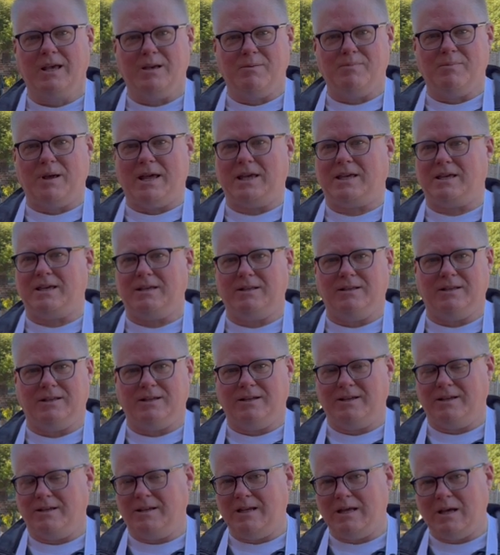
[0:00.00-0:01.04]
making
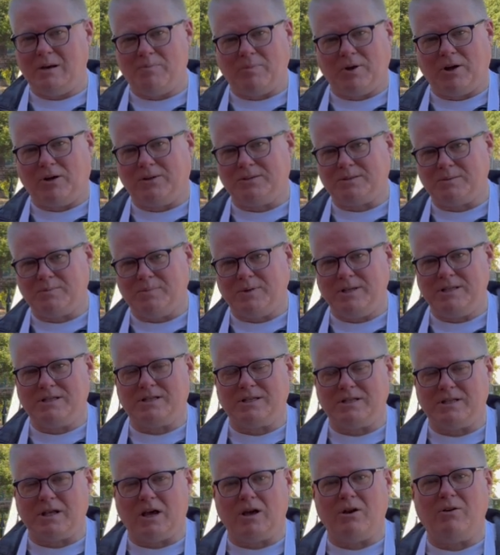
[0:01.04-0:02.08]
the Neapolitan
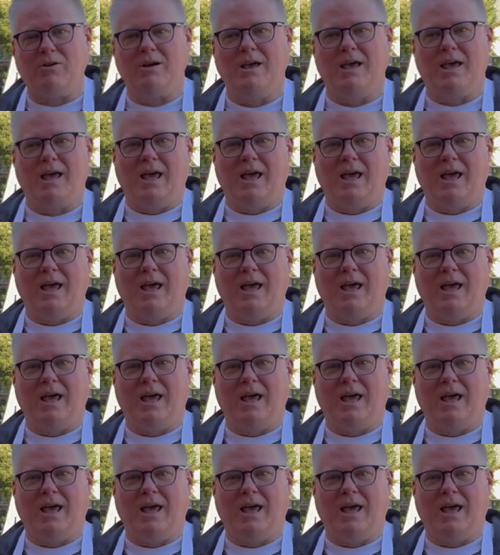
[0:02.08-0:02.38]
pizza dough